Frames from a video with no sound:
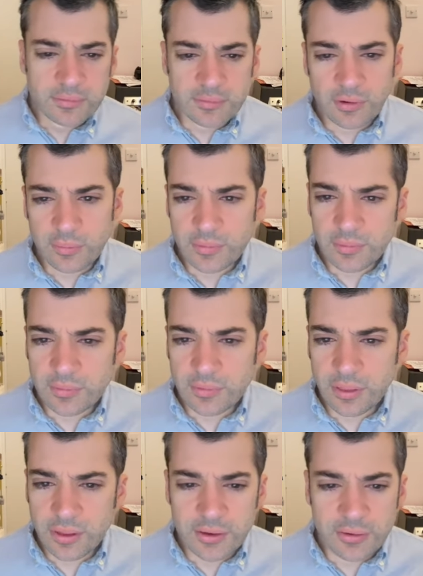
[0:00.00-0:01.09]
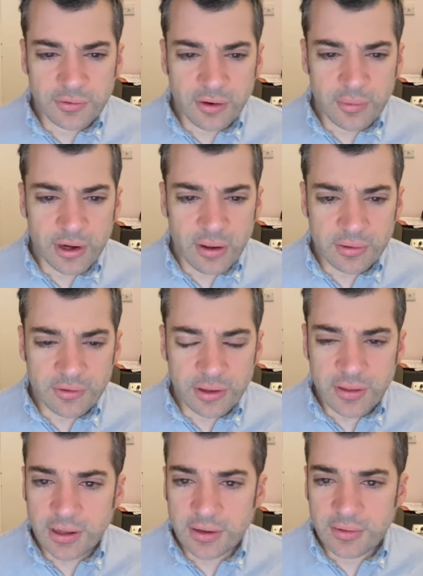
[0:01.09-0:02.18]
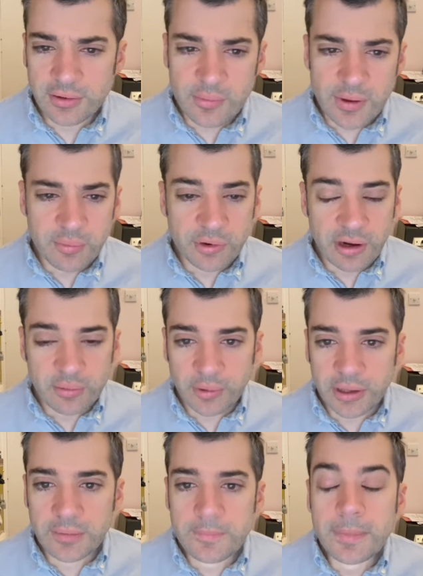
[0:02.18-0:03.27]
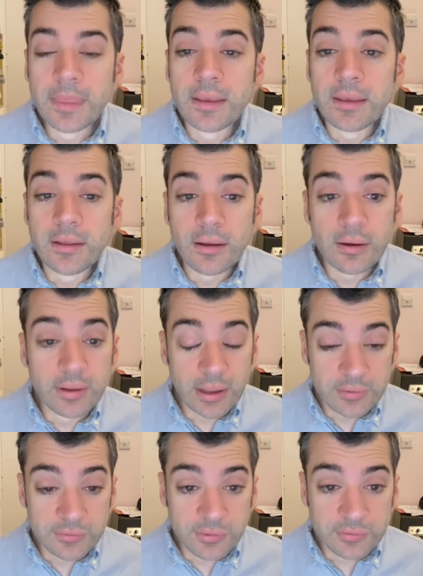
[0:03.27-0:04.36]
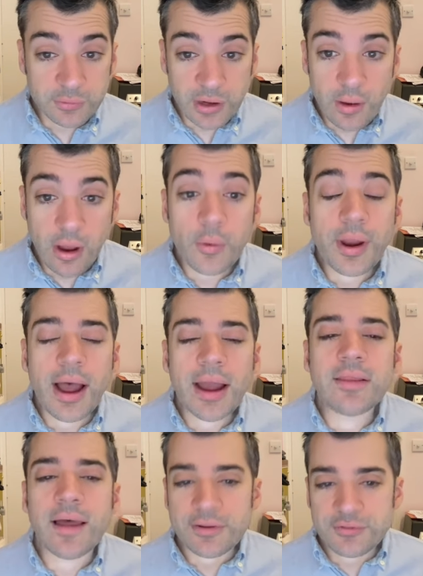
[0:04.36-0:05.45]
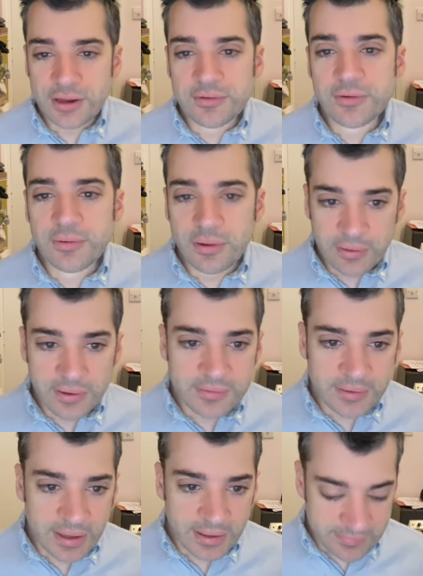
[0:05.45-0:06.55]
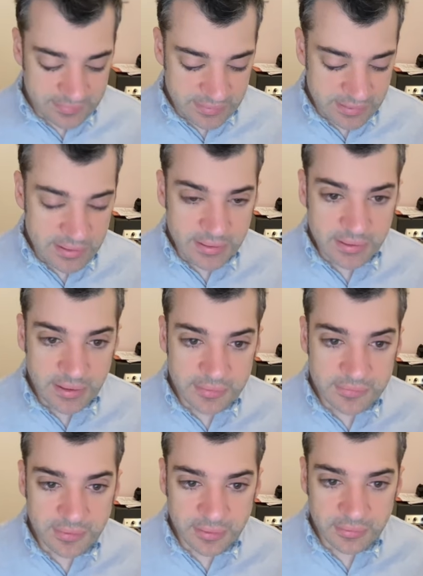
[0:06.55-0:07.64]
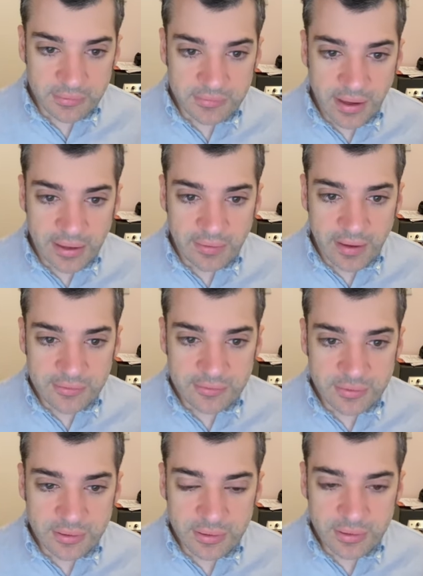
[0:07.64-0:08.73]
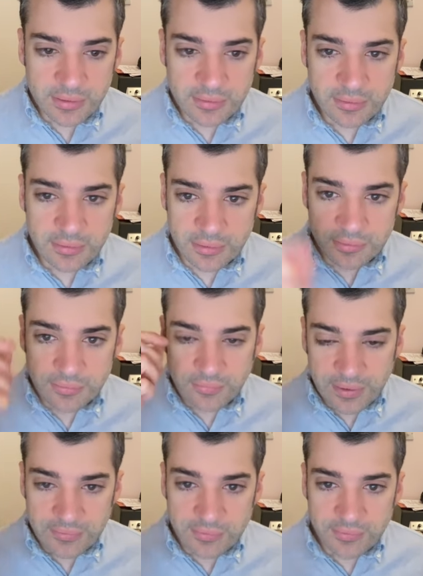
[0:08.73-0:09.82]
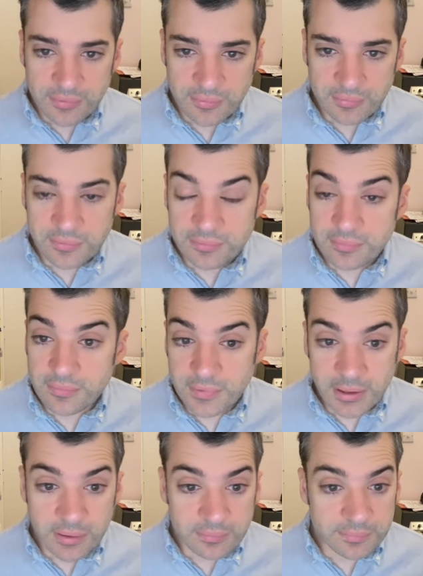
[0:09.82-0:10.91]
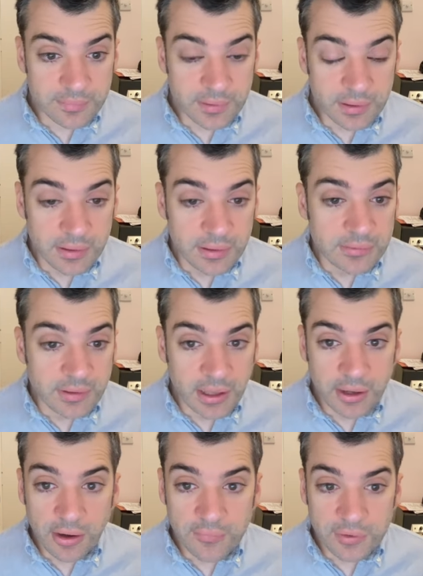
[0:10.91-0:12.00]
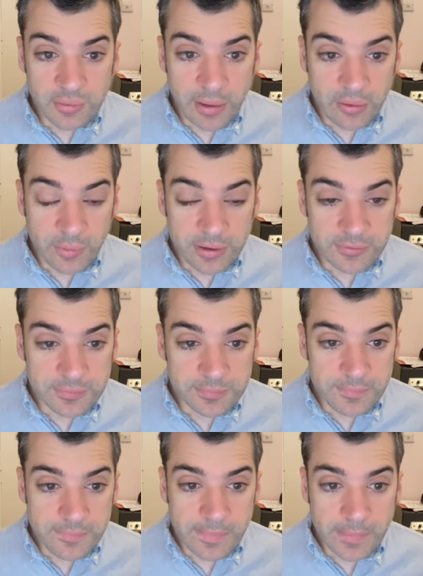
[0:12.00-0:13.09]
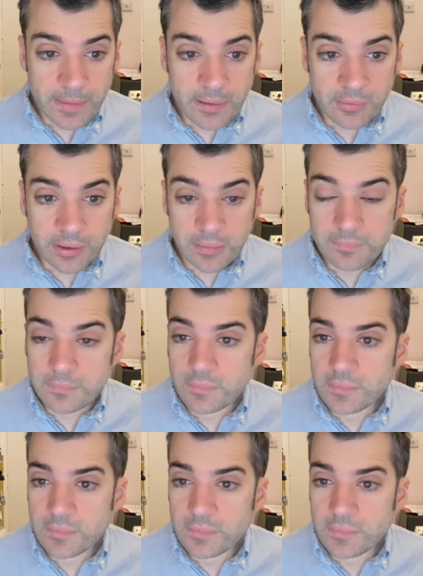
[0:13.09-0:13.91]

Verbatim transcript: term theater terminology that I don't know about? Probably. Okay, so the straight. Oh, an eyelash. I do know this. Yes, yes, a loose eyelash on your face. You sort of, you know, take it off and you make a wish. Okay.